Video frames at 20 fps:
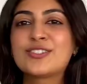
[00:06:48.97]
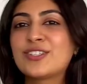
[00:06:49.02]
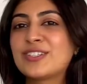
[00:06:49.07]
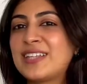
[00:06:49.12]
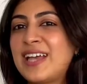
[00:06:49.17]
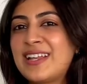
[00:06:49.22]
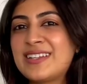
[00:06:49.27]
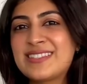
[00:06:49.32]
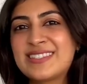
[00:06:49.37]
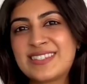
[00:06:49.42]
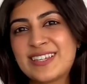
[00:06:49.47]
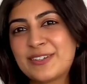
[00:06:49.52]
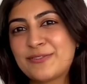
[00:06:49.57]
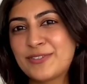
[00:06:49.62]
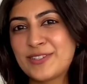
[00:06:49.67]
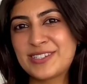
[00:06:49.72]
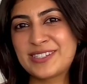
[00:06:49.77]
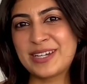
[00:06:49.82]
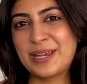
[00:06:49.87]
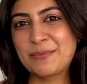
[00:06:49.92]
So that's it
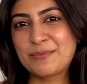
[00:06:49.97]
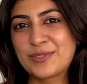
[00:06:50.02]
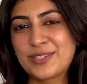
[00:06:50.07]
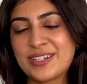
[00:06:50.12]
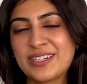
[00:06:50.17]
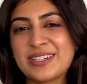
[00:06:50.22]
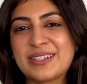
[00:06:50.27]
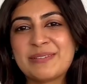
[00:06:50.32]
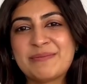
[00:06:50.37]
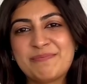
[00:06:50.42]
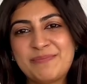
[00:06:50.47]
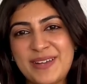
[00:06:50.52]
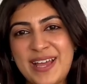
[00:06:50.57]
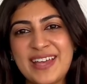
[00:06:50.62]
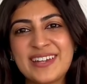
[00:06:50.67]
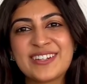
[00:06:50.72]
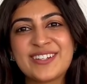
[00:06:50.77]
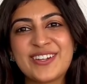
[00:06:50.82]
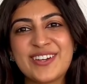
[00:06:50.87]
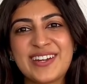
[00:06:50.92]
for step 3,
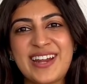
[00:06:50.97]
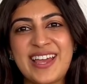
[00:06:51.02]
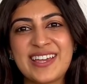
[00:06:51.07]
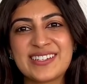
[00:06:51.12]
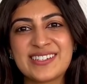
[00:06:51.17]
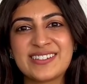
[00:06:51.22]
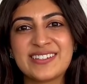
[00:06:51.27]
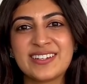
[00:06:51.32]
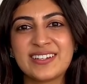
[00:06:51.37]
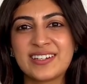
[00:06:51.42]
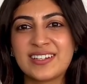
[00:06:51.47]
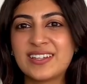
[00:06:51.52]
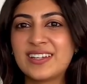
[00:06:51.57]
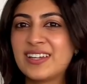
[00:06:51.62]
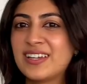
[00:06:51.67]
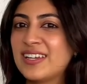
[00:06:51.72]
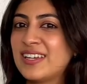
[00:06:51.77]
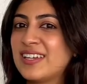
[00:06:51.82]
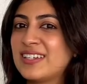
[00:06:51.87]
planning your itinerary.